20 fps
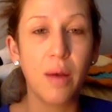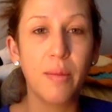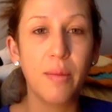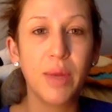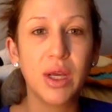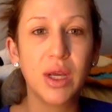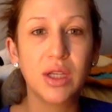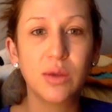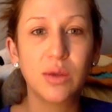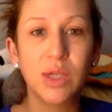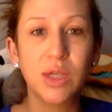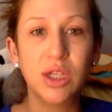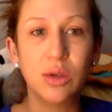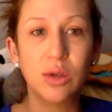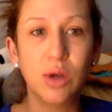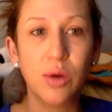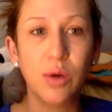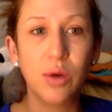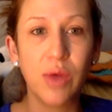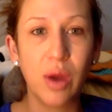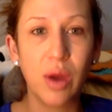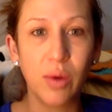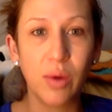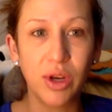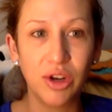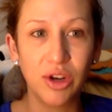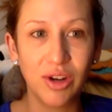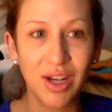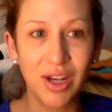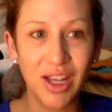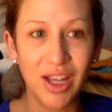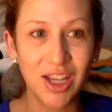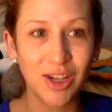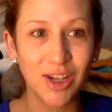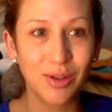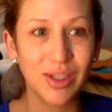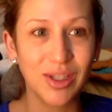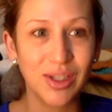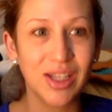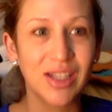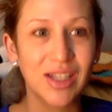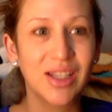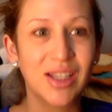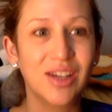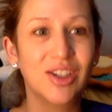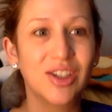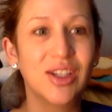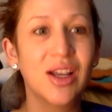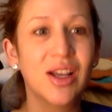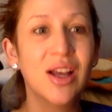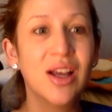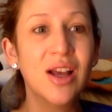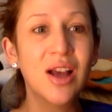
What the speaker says: because we do know that when you're in ketosis, there's